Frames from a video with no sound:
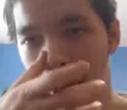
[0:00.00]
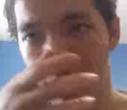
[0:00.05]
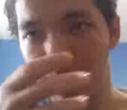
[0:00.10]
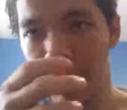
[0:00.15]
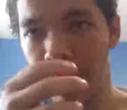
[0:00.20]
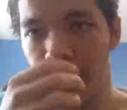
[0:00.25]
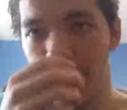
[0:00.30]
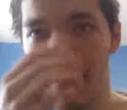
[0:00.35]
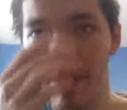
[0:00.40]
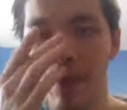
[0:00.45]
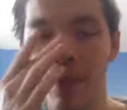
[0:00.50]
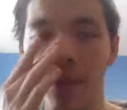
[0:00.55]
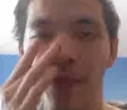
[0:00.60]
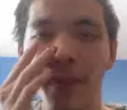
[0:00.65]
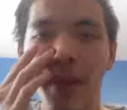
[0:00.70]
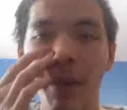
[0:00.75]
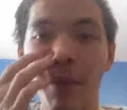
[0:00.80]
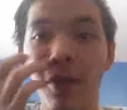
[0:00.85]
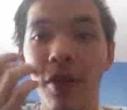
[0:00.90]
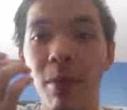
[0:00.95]
camera,
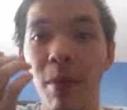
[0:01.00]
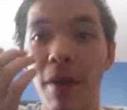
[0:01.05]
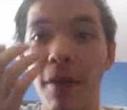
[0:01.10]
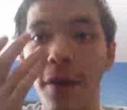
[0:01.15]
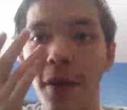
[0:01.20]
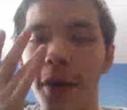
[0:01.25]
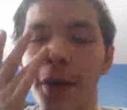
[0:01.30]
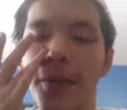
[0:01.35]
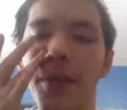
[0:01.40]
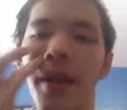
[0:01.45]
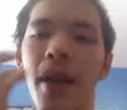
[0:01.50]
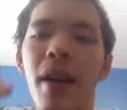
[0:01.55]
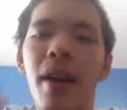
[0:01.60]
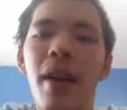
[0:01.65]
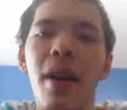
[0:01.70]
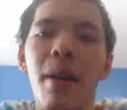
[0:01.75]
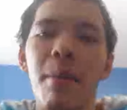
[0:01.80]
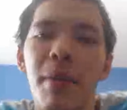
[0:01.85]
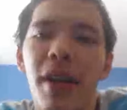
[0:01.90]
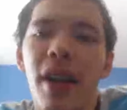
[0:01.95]
I'm using my phone.
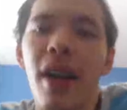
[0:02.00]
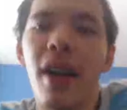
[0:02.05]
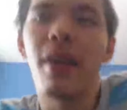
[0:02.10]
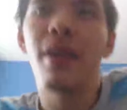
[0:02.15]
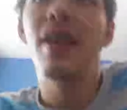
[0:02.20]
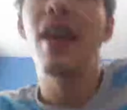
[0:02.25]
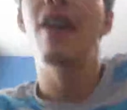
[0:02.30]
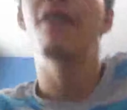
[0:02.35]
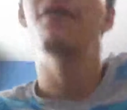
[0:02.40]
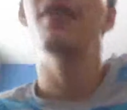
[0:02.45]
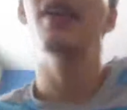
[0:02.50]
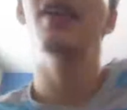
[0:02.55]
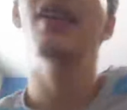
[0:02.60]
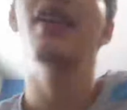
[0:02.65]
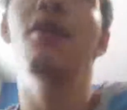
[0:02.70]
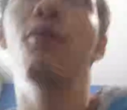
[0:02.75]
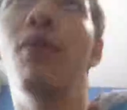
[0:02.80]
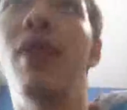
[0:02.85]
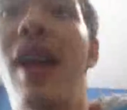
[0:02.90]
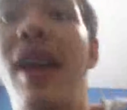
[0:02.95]
But yeah,
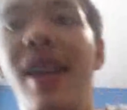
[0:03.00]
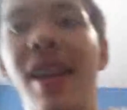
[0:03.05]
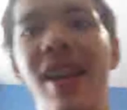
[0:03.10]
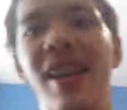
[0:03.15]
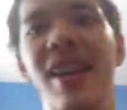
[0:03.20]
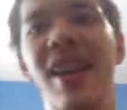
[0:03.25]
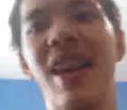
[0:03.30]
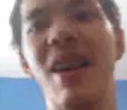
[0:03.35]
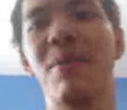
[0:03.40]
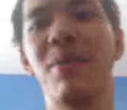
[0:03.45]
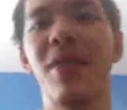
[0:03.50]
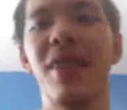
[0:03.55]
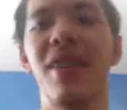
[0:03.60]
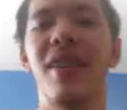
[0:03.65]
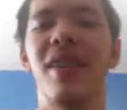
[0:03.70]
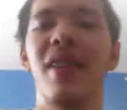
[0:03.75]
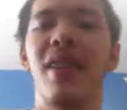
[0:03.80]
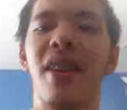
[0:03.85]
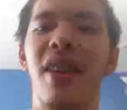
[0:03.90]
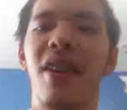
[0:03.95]
when I get a
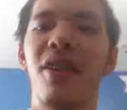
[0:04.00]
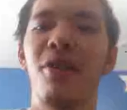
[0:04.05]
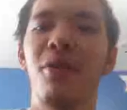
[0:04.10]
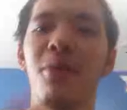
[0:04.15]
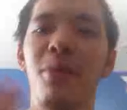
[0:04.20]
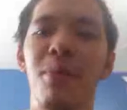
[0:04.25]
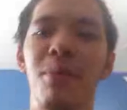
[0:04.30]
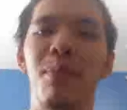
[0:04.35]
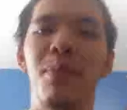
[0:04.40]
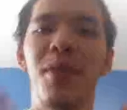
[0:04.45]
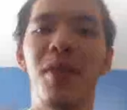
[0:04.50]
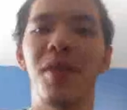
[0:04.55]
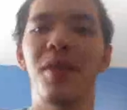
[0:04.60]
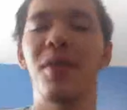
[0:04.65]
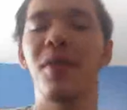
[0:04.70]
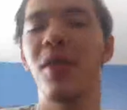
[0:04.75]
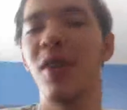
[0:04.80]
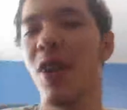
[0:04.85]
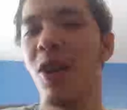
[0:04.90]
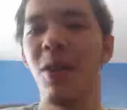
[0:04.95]
camera, it'll
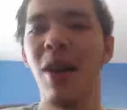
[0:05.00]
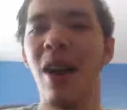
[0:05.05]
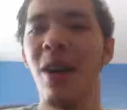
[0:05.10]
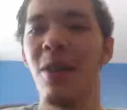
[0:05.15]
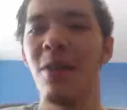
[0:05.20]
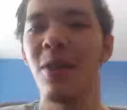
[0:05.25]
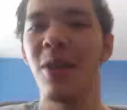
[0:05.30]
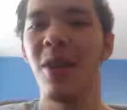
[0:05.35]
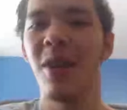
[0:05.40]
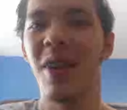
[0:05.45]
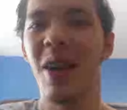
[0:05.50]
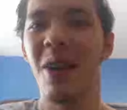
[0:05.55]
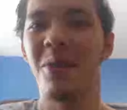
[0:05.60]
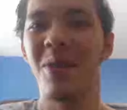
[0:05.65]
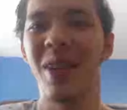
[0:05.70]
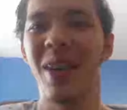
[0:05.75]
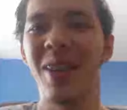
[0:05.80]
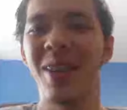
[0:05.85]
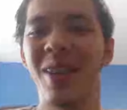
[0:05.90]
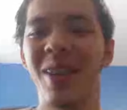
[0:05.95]
just go however long I
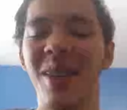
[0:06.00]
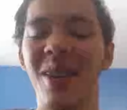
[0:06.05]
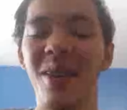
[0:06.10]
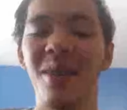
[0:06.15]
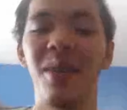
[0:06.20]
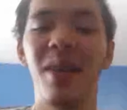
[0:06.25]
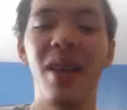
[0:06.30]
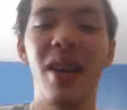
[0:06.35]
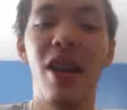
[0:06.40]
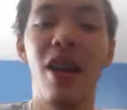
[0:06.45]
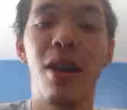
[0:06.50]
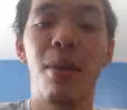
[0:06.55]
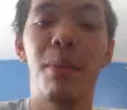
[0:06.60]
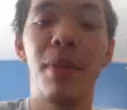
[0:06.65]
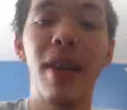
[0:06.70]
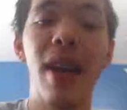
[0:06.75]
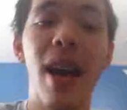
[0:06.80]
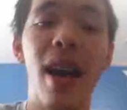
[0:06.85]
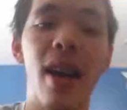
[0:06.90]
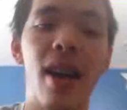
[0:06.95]
want it to go.
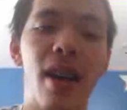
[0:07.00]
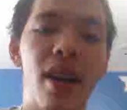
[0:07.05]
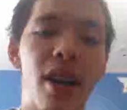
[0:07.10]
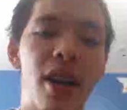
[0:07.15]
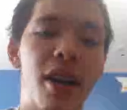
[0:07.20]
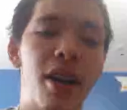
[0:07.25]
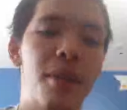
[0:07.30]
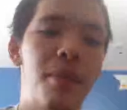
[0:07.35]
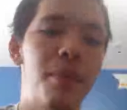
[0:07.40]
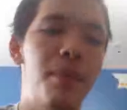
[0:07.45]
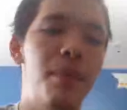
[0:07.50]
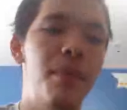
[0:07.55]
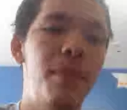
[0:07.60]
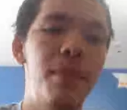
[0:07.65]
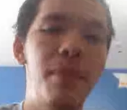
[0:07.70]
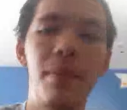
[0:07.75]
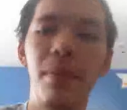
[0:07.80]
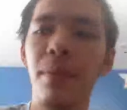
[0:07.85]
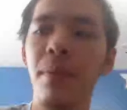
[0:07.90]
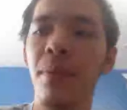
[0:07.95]
But yeah,
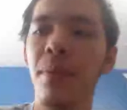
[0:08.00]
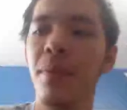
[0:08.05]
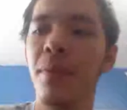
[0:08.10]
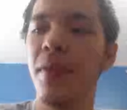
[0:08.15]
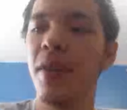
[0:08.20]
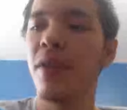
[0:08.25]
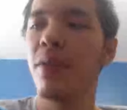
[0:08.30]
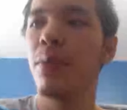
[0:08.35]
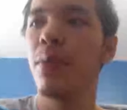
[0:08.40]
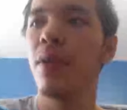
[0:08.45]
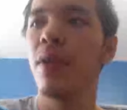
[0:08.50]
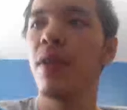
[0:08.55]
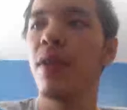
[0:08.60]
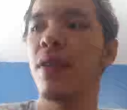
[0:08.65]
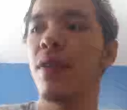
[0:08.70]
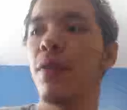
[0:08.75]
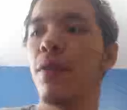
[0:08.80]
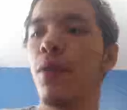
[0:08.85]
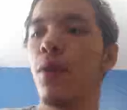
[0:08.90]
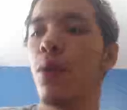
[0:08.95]
this
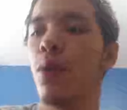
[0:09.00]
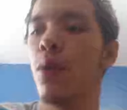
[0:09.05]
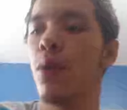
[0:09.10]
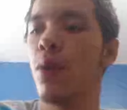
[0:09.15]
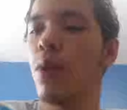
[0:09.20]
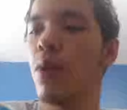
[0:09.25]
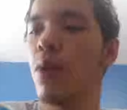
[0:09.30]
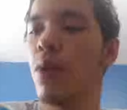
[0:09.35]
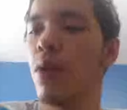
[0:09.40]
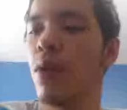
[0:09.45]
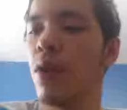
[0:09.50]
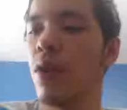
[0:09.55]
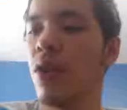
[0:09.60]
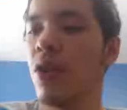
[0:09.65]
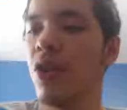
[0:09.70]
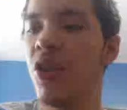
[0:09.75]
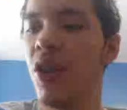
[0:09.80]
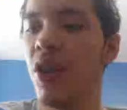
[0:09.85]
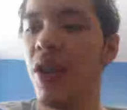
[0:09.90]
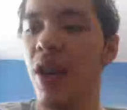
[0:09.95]
was for
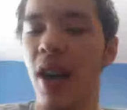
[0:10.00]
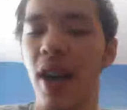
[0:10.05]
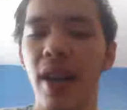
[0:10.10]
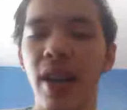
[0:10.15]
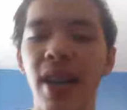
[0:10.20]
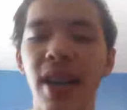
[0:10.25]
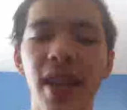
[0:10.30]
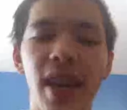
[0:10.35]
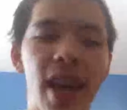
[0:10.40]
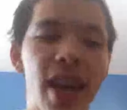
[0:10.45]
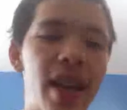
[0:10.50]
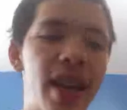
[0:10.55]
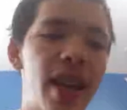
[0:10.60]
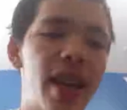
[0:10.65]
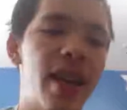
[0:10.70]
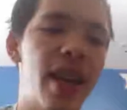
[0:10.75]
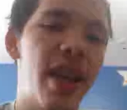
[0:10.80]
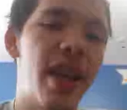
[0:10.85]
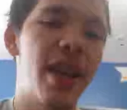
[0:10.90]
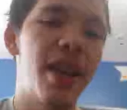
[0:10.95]

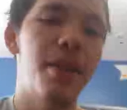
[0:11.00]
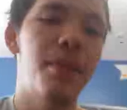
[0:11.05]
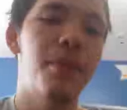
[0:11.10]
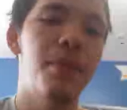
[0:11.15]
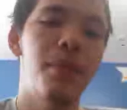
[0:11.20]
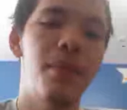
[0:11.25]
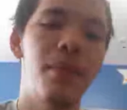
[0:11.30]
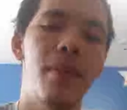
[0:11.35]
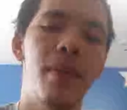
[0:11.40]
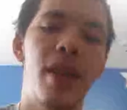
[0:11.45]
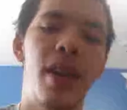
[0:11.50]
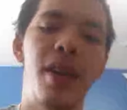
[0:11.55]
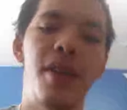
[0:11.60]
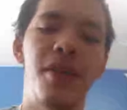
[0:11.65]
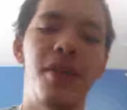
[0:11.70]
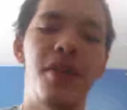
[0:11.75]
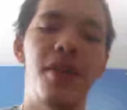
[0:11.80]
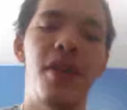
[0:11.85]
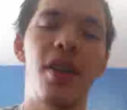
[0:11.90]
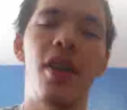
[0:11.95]
Jadani888,
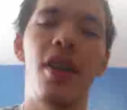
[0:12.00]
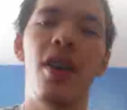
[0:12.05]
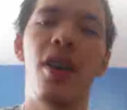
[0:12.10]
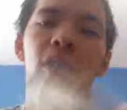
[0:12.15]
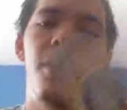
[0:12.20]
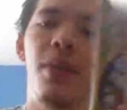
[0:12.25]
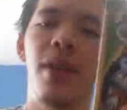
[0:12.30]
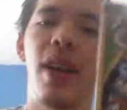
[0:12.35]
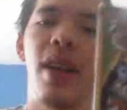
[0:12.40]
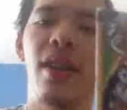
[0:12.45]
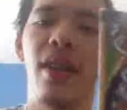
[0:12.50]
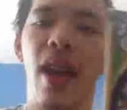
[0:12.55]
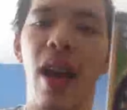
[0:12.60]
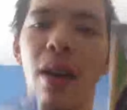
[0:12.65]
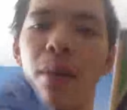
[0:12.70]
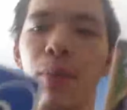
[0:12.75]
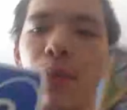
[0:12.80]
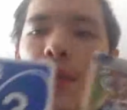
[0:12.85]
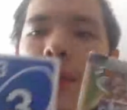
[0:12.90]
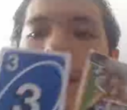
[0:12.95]
and so we got the
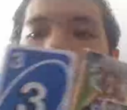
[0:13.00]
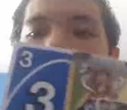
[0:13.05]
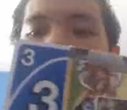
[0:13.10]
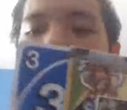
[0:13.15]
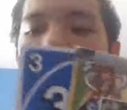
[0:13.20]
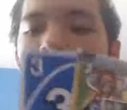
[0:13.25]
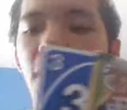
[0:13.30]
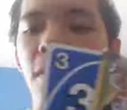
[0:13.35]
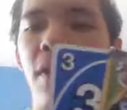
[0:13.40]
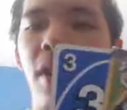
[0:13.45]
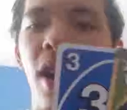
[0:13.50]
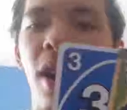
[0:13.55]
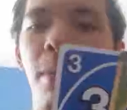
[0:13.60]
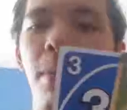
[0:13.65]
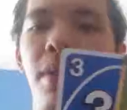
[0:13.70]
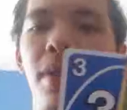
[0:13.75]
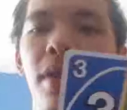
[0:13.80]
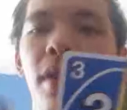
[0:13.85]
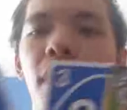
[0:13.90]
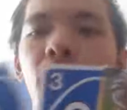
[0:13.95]
Emperor, 3 of
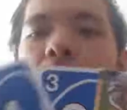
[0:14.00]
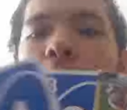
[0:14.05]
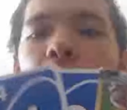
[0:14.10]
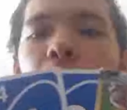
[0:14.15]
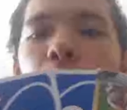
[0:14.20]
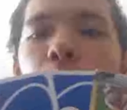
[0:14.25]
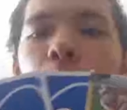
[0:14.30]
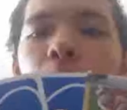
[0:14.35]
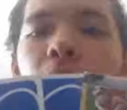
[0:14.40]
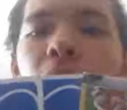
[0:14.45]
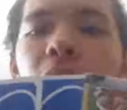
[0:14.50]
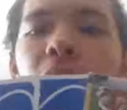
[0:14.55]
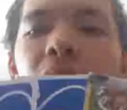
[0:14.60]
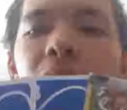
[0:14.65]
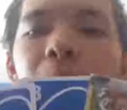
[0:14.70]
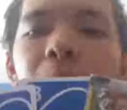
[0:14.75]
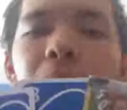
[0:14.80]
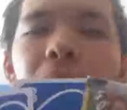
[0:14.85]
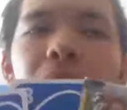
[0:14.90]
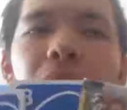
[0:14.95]
Cups, 4 of
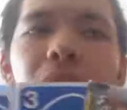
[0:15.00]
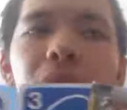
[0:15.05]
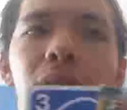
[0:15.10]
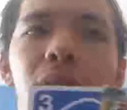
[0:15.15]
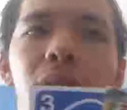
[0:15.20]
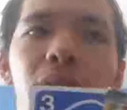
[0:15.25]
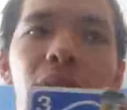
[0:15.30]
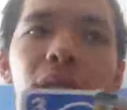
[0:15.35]
Cups.